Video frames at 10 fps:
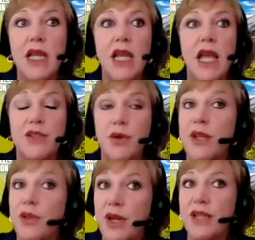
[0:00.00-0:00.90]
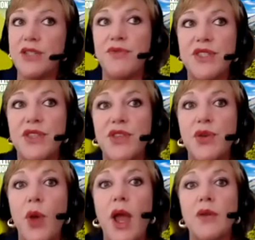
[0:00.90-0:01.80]
So, and you can actually visit
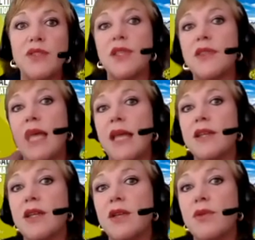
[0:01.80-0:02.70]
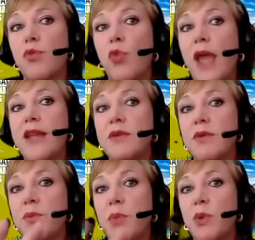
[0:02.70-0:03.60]
the grounds. That red
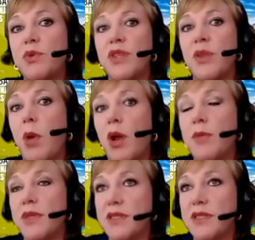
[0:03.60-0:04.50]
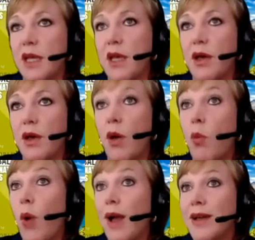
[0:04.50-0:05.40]
boat in the bottom is a, a, a
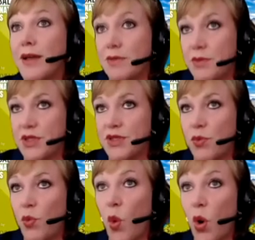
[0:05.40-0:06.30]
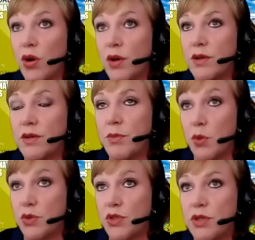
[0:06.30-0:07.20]
waka, which is a war
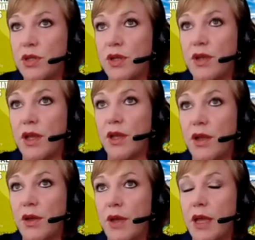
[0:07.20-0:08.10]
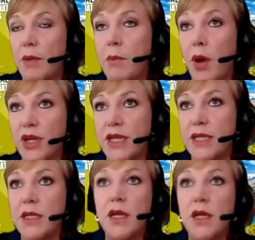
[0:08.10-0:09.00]
boat, uh, a Maori
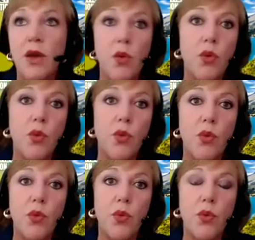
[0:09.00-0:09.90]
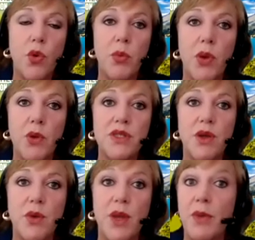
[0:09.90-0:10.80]
war boat.
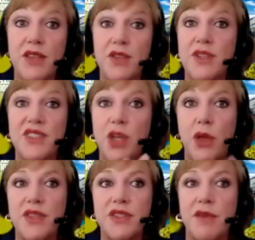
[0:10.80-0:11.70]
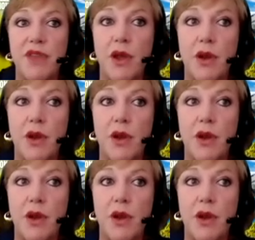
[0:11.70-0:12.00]
So anyway, you can see all this stuff there and